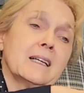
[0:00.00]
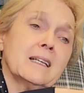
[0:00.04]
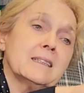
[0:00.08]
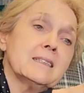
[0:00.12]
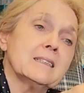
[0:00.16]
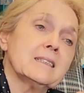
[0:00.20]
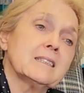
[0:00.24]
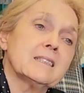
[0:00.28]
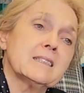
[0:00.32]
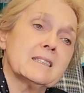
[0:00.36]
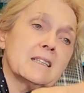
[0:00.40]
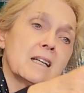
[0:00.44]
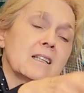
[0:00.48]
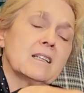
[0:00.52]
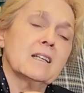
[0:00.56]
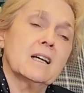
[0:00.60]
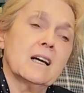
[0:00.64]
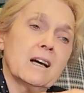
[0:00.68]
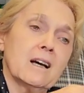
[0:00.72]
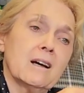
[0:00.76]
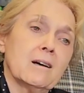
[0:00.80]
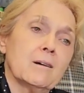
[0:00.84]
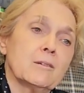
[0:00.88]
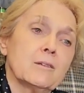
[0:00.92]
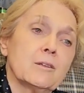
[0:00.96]
it's
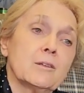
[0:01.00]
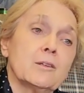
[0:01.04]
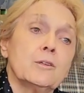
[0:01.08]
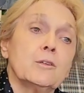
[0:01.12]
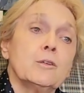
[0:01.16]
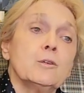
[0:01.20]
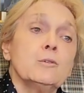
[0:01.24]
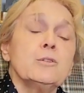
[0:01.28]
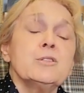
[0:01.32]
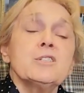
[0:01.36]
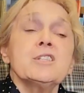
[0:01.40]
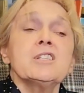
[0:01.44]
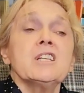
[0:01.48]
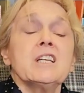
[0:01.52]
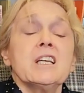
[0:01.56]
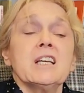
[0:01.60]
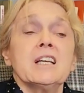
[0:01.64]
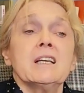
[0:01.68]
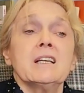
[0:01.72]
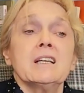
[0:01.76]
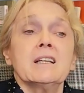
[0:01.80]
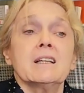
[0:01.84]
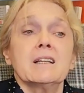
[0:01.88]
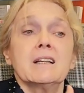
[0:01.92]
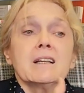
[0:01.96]

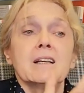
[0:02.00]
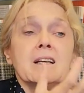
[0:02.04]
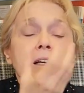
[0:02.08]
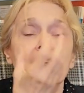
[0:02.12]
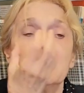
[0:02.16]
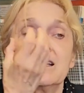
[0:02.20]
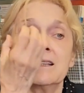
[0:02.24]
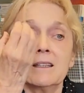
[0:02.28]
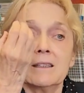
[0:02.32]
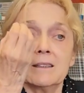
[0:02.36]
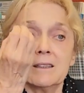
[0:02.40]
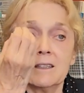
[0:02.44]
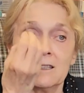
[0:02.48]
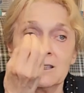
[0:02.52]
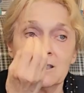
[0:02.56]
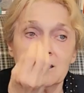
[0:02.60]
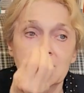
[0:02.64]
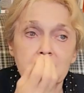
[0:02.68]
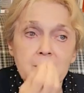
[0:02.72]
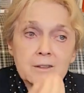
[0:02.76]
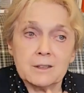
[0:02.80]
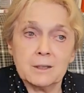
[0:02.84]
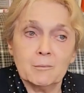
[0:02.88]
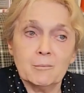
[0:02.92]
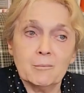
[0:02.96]
using
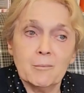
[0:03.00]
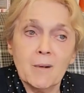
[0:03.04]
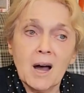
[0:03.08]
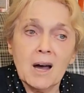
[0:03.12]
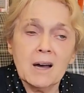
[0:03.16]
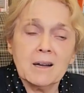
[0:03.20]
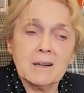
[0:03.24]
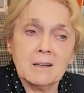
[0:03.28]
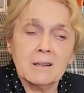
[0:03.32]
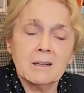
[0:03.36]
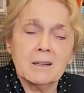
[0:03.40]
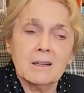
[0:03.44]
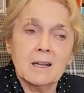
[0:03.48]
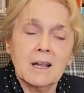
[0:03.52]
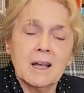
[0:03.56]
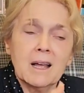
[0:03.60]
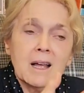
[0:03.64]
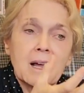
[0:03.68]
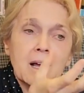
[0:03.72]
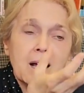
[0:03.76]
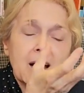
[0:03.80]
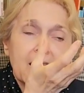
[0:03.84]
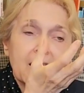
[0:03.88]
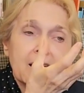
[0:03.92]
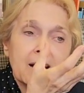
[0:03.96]
the model
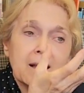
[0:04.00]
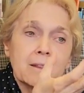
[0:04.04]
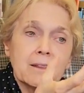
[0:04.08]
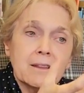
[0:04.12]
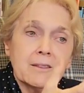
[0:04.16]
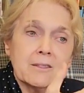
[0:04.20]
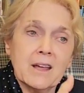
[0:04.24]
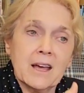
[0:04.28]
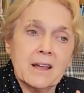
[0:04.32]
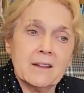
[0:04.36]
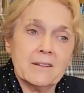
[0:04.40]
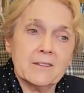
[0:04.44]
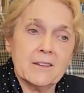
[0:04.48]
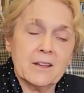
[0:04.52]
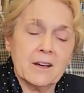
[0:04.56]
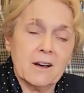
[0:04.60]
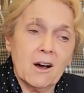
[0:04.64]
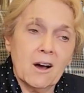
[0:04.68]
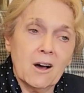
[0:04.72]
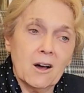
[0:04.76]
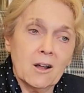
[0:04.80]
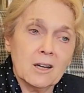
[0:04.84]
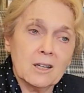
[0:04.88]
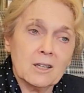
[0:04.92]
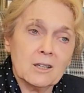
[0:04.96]
that the
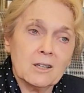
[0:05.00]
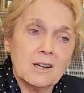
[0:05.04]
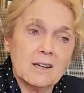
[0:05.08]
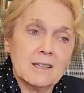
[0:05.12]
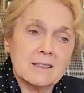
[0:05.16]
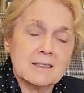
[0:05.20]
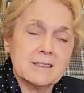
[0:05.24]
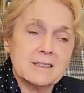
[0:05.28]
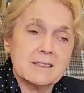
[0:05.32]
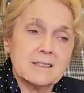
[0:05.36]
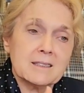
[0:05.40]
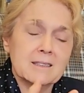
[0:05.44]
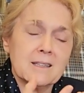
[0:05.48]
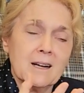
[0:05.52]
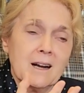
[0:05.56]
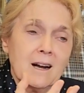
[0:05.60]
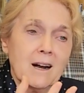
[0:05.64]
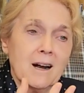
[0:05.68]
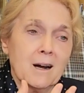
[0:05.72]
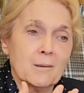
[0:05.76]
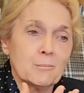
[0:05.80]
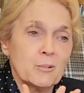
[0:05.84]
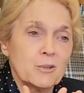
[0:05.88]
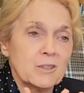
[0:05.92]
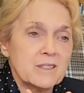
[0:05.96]
Holocausts
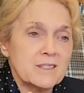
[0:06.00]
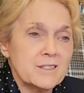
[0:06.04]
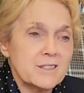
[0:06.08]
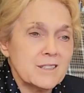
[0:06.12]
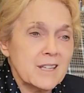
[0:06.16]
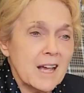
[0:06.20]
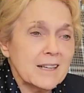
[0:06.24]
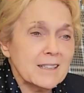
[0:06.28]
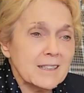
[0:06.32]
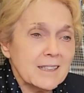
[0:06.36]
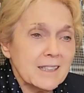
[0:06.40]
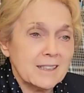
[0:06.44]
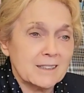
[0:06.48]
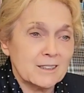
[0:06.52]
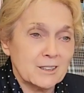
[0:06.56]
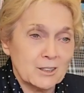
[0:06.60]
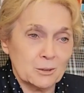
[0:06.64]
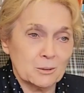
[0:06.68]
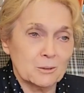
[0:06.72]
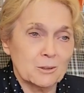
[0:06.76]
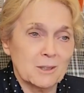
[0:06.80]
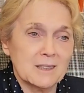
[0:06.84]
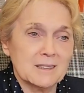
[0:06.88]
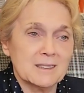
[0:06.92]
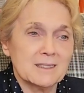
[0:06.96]
are presenting
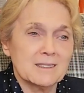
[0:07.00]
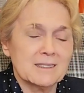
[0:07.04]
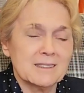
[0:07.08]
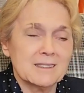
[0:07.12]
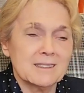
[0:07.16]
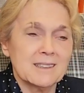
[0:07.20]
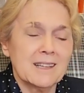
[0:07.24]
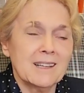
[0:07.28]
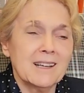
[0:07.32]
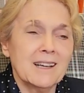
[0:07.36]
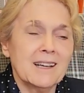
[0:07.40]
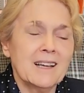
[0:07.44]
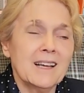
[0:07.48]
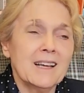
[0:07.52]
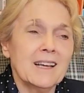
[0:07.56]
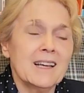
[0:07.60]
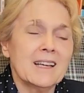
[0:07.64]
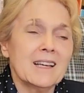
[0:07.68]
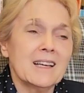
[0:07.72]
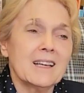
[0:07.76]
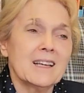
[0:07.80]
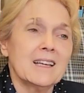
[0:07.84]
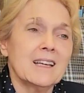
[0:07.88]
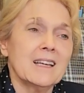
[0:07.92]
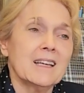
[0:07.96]
to us
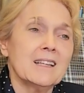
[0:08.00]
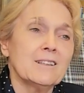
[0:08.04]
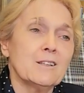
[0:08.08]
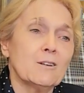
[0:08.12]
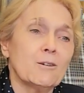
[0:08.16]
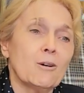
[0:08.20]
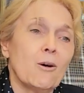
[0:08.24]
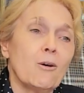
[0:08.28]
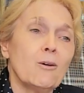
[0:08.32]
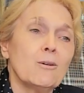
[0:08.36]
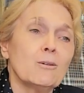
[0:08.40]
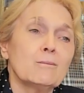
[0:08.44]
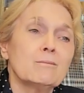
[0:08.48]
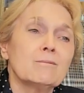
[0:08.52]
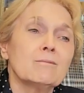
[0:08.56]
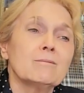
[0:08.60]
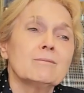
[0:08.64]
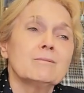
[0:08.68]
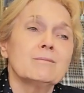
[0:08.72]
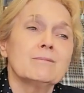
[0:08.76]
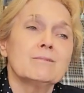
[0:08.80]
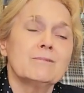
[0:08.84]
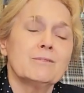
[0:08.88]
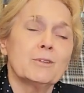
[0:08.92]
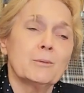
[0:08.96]
in their own
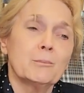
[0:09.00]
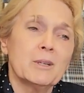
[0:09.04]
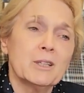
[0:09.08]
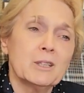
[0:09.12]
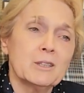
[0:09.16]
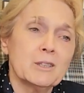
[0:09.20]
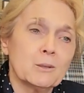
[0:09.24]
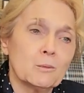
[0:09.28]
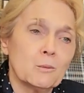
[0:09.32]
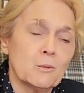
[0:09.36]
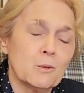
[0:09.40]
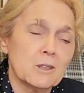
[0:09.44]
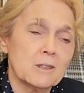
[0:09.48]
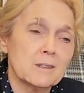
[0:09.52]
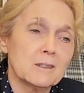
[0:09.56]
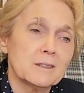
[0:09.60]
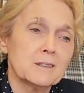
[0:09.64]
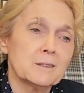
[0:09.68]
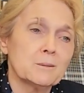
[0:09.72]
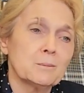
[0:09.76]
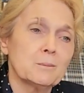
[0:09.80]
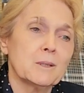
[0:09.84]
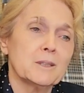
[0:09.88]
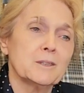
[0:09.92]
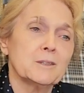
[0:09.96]
familiar
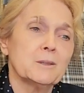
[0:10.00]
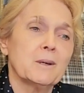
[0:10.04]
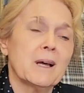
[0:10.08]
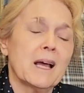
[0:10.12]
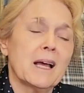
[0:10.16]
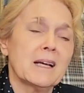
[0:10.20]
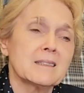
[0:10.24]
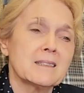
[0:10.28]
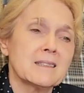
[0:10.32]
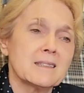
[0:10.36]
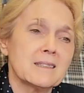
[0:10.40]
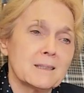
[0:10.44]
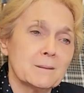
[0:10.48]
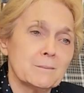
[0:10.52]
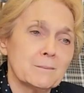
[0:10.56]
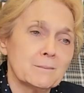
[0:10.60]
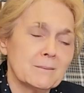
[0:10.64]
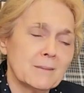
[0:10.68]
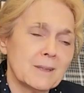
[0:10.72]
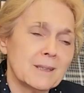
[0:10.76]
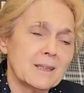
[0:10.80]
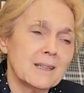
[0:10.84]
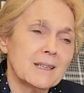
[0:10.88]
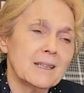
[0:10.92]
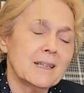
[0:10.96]
words when you ask them
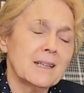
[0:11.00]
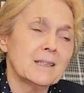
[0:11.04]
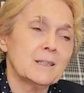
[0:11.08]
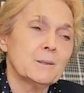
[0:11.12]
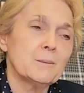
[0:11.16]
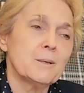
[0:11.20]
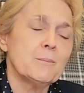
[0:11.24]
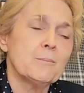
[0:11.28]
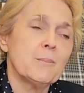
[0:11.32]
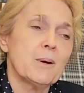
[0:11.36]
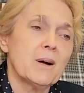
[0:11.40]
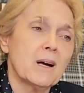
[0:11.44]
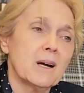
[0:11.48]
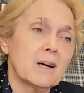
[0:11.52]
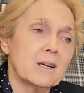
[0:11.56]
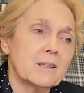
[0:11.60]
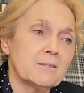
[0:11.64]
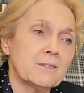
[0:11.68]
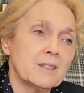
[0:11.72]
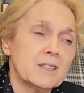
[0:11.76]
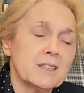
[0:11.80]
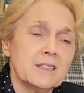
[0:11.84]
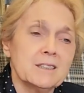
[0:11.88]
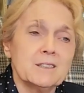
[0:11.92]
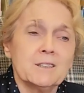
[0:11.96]
to be part
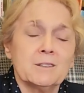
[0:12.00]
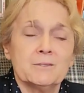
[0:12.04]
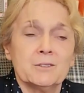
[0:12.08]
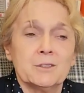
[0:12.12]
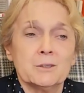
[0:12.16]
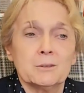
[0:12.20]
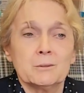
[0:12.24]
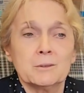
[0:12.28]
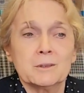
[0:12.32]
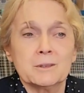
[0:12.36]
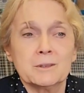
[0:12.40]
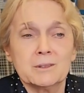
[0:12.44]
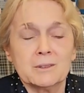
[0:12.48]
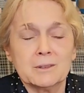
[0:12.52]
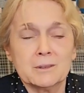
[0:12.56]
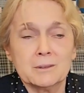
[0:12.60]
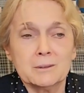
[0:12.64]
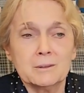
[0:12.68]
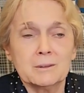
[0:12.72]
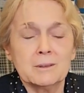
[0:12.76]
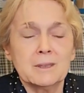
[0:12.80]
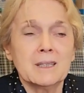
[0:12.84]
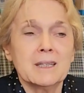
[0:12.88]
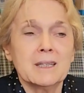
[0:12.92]
of an interview with you.